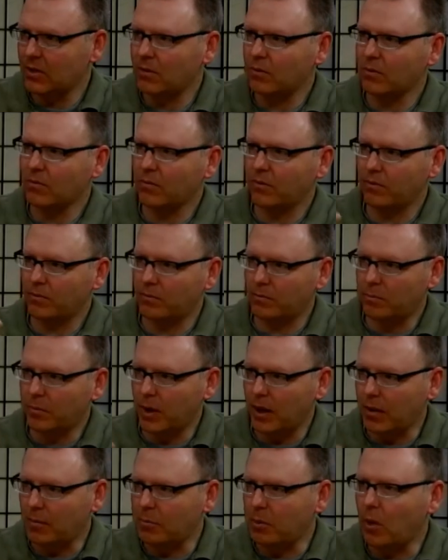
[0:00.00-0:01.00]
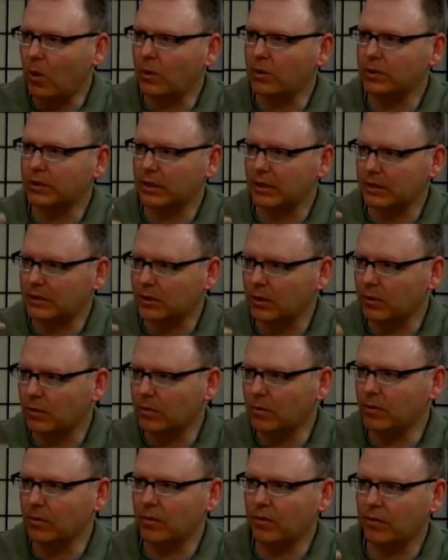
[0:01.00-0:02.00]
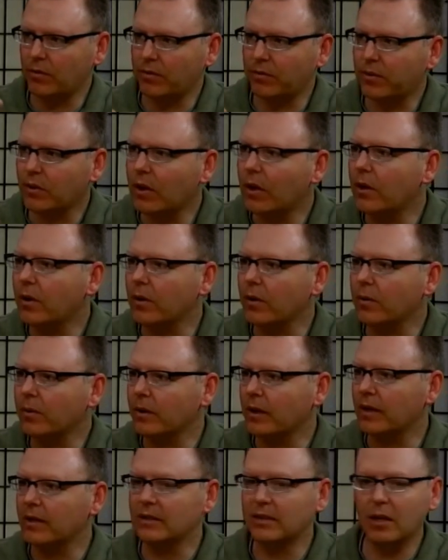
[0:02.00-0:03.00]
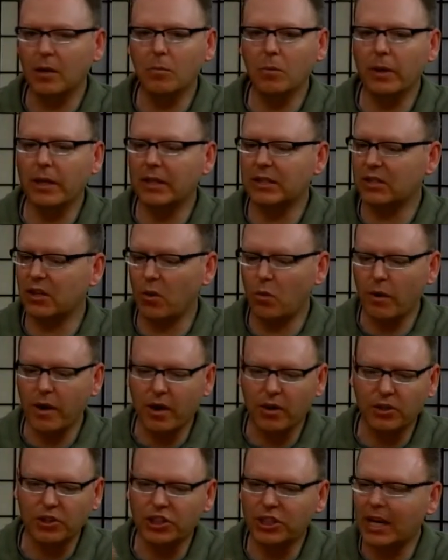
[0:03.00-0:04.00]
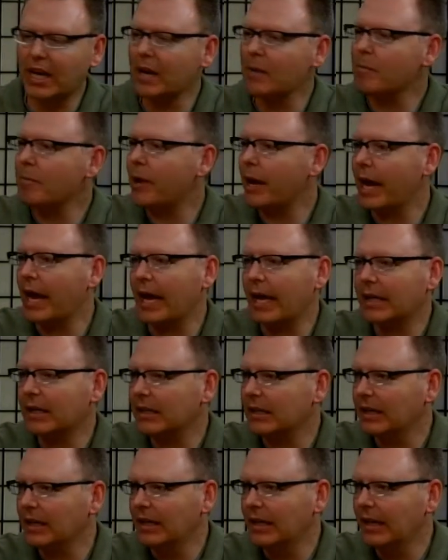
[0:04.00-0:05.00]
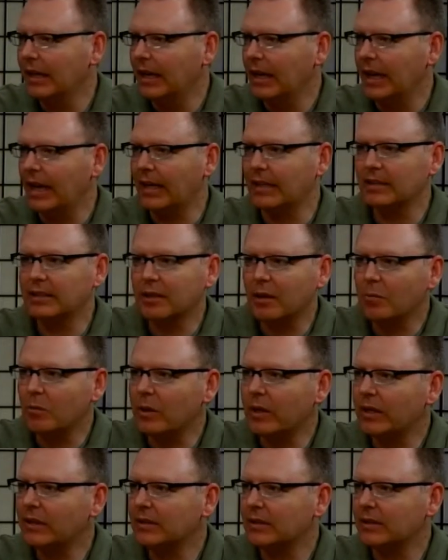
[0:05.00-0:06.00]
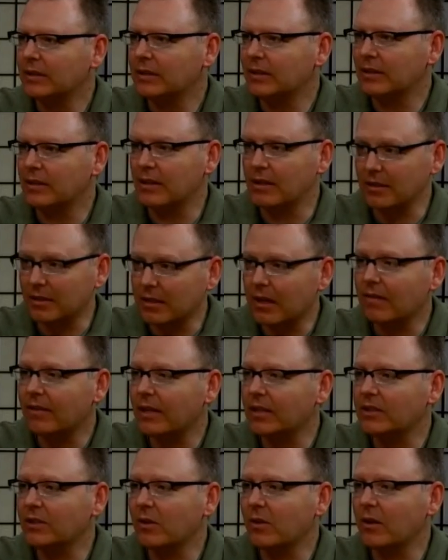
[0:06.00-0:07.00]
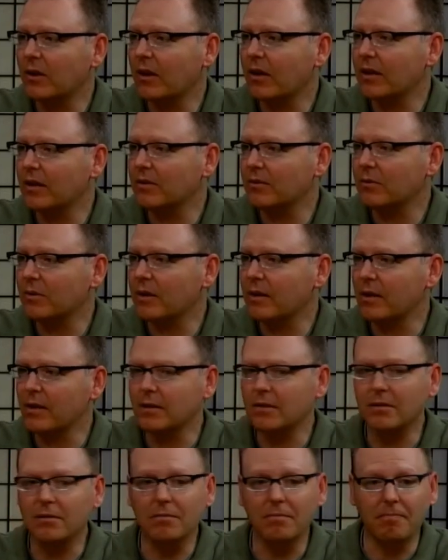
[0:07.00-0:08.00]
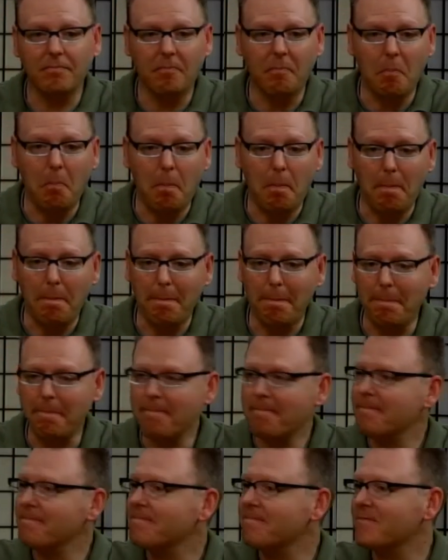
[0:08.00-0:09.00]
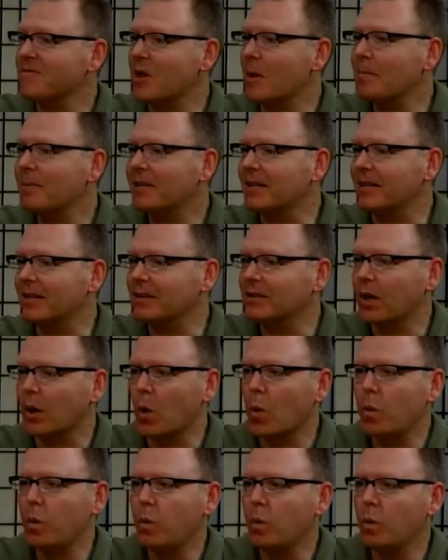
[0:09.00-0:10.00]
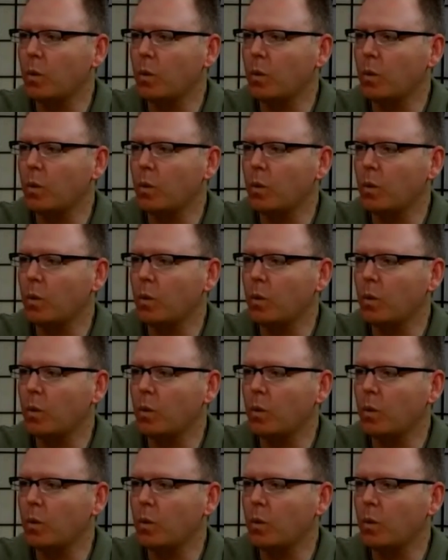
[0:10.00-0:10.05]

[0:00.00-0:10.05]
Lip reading: own pulse and its own flow. And some weeks, we are jam packed, and some weeks the stuff that's going on this week is empty. It's like.